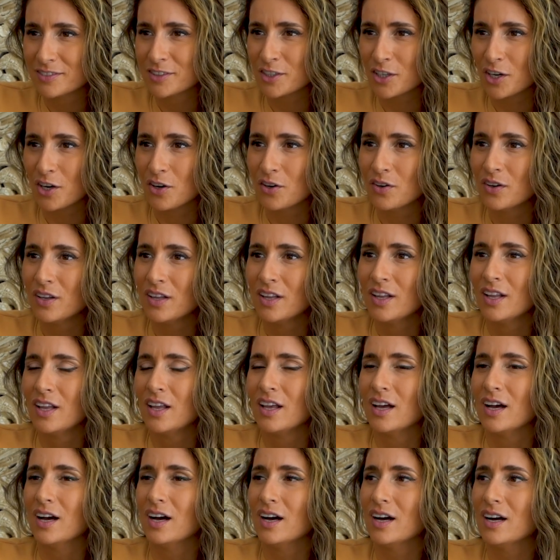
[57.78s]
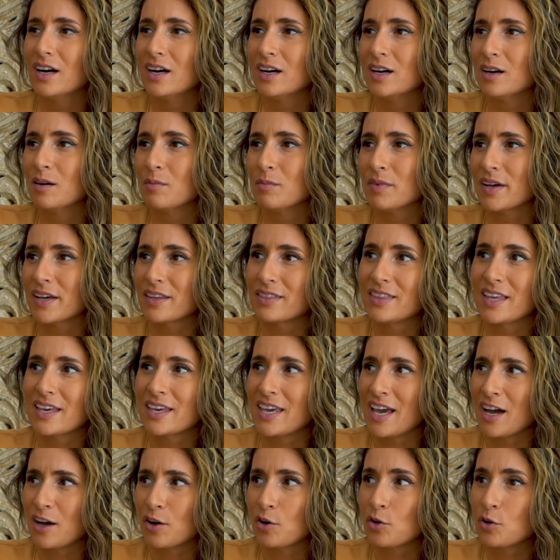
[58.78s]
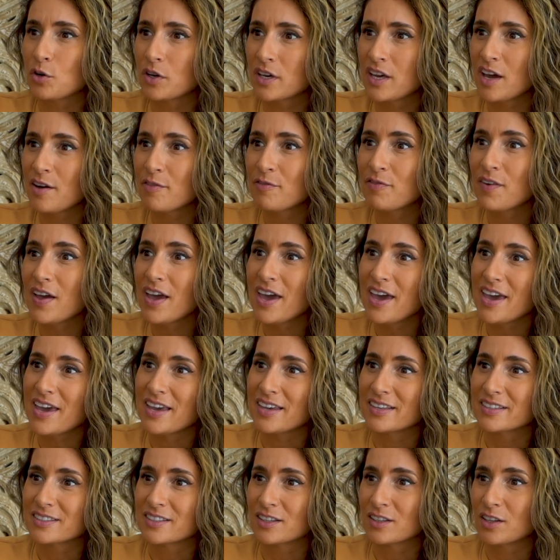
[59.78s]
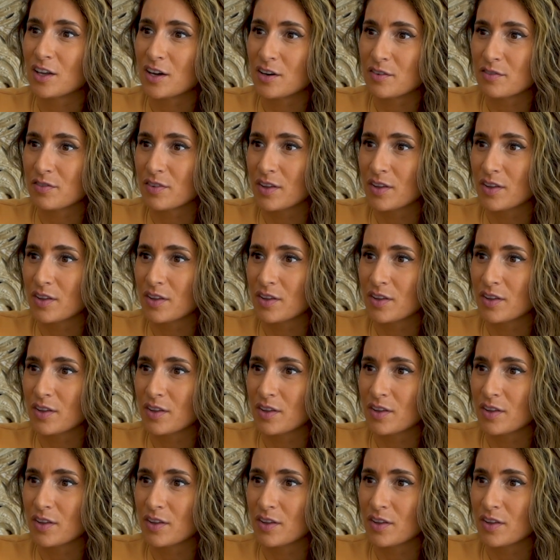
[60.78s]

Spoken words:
You know, like they can't go to cafes, a lot of